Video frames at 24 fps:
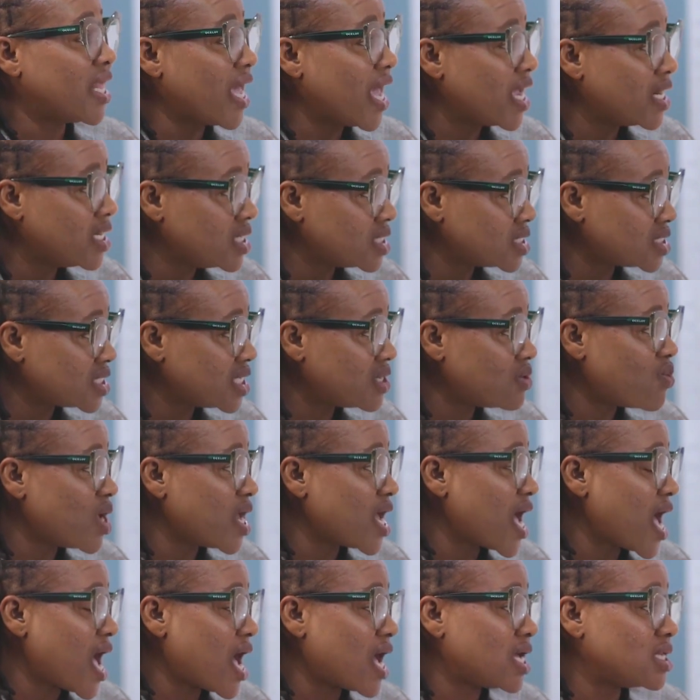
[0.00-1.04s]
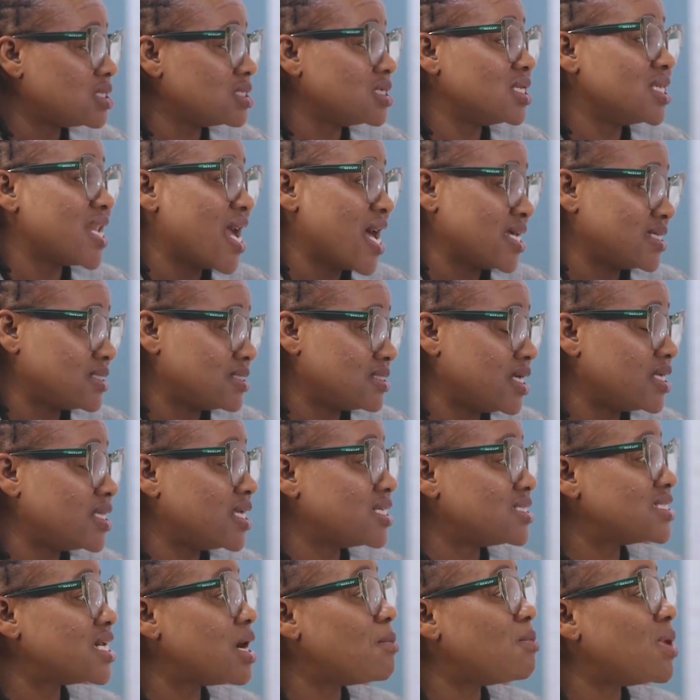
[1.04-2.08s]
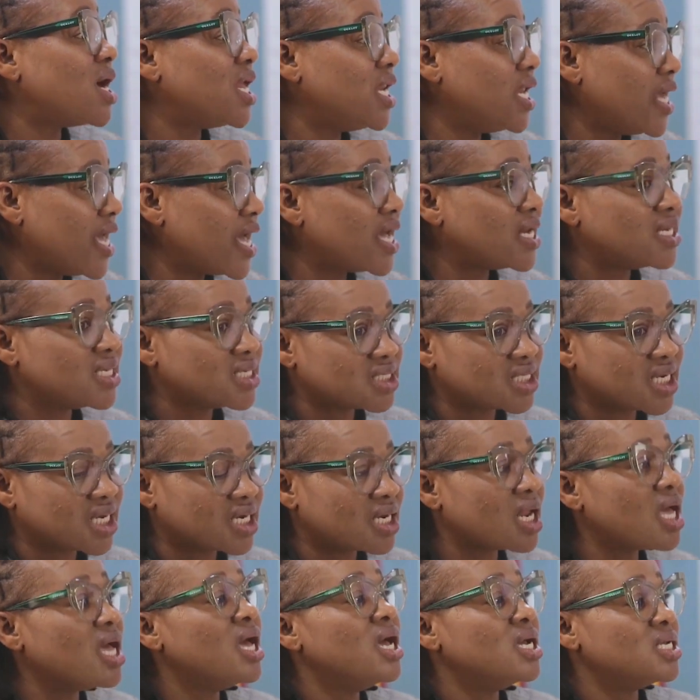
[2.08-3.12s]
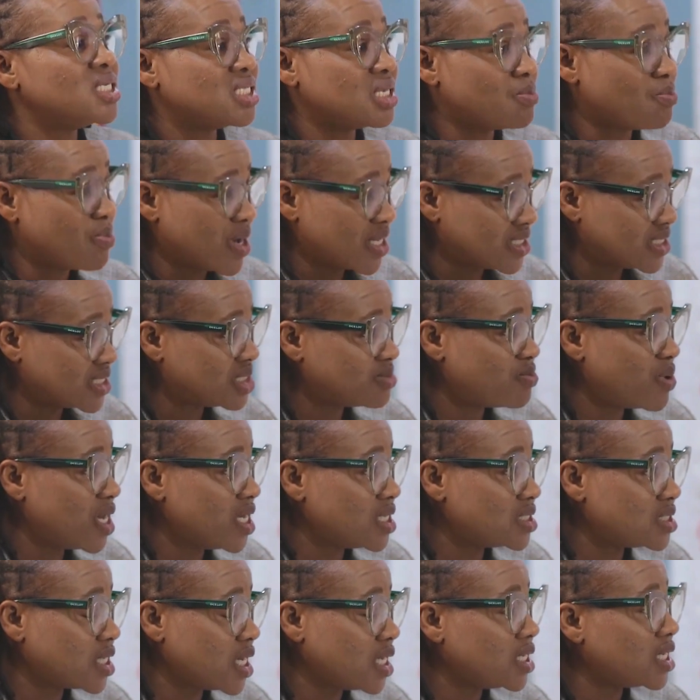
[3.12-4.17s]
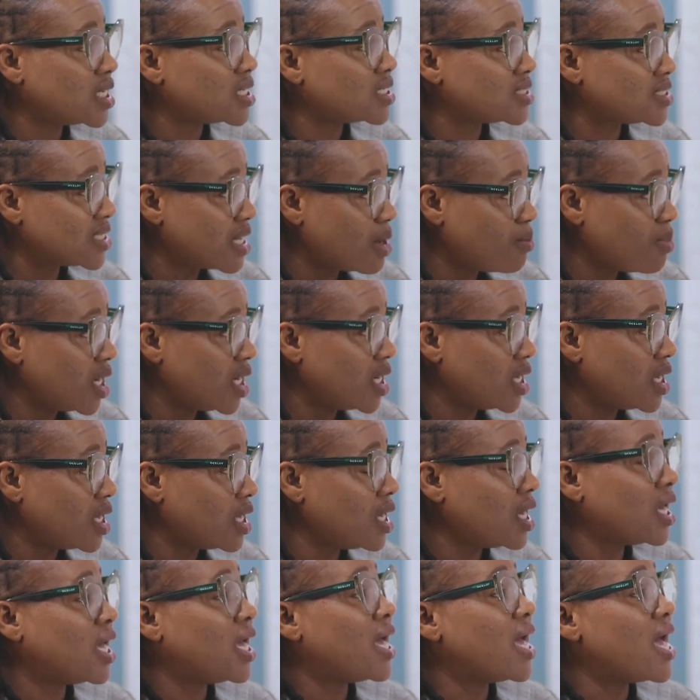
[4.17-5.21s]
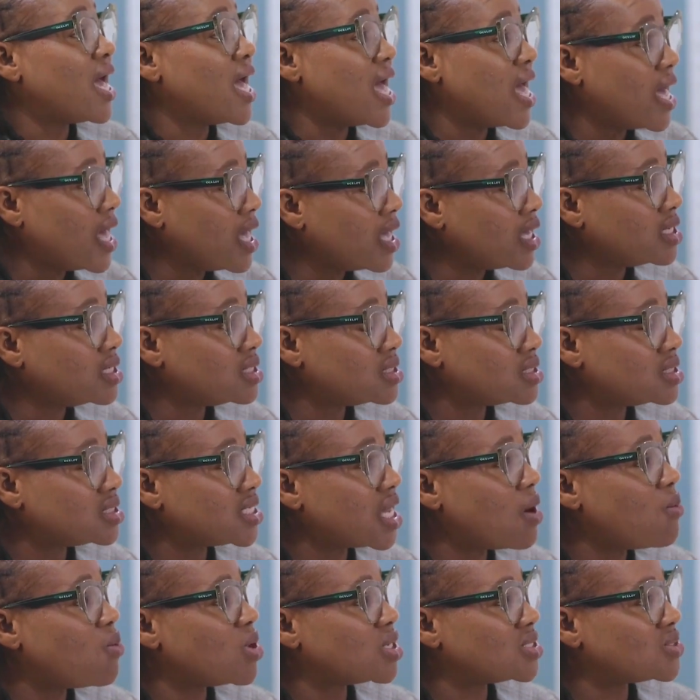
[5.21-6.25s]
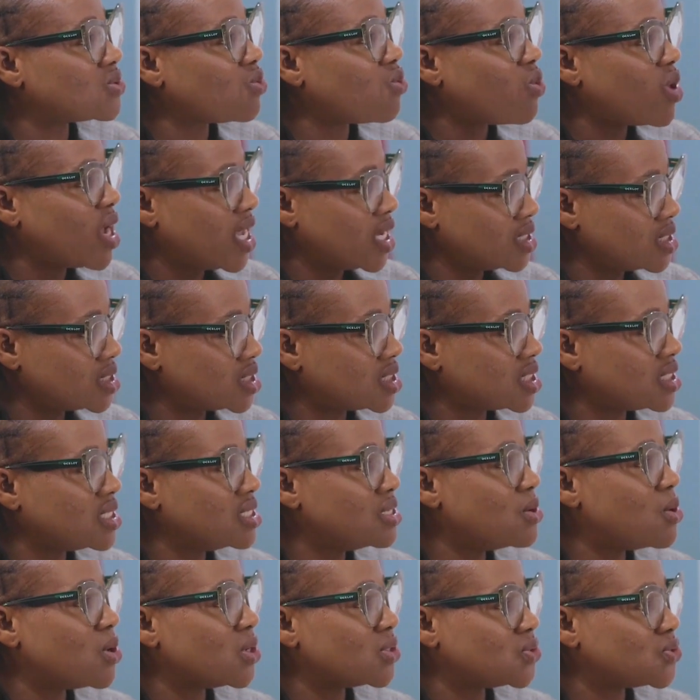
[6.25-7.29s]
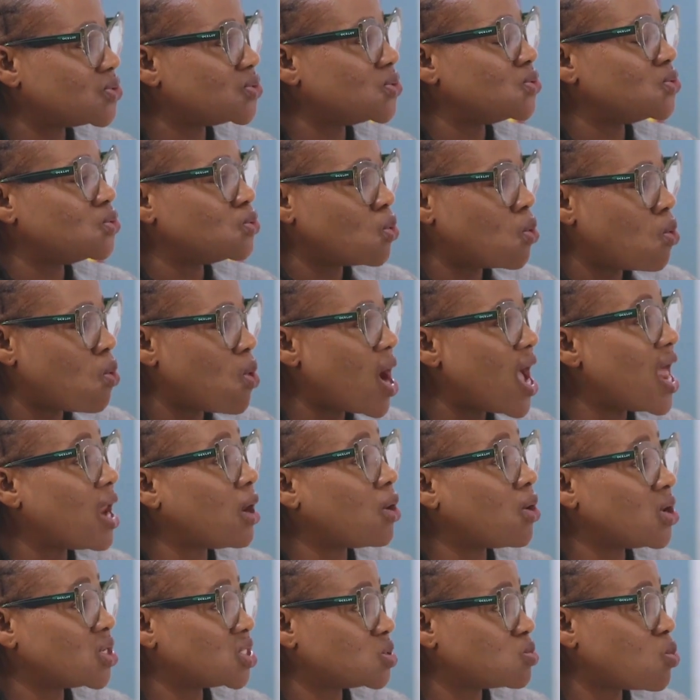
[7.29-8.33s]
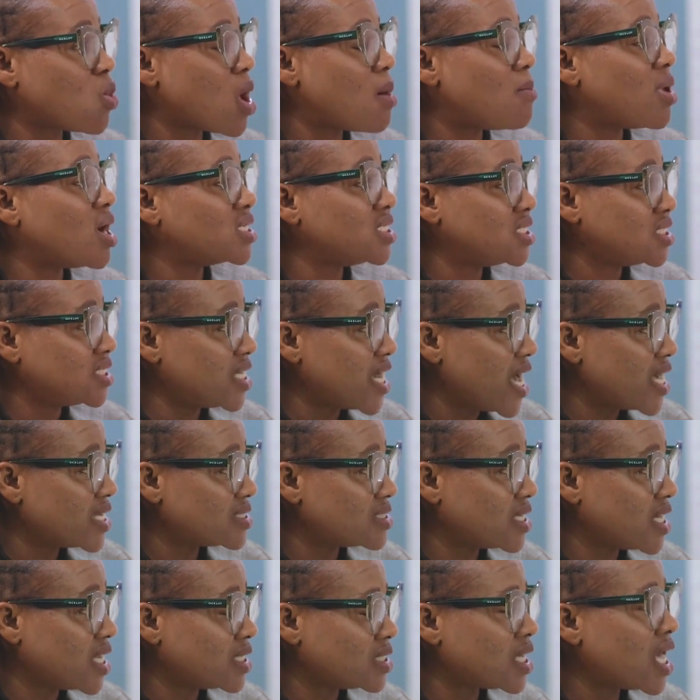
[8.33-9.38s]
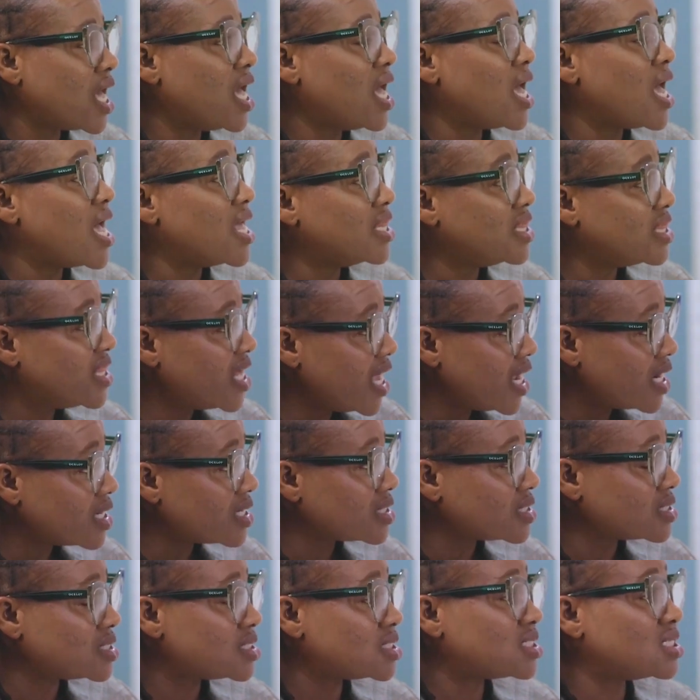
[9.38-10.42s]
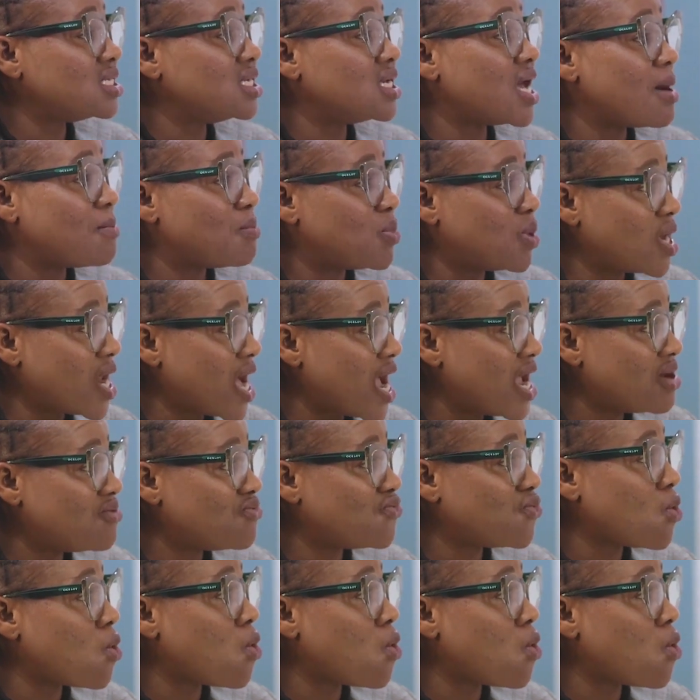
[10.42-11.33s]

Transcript: the edition we had last year, the Tamale edition. She participated in Tamale, and that was when she got to know a lot more about GIZ, and then she applied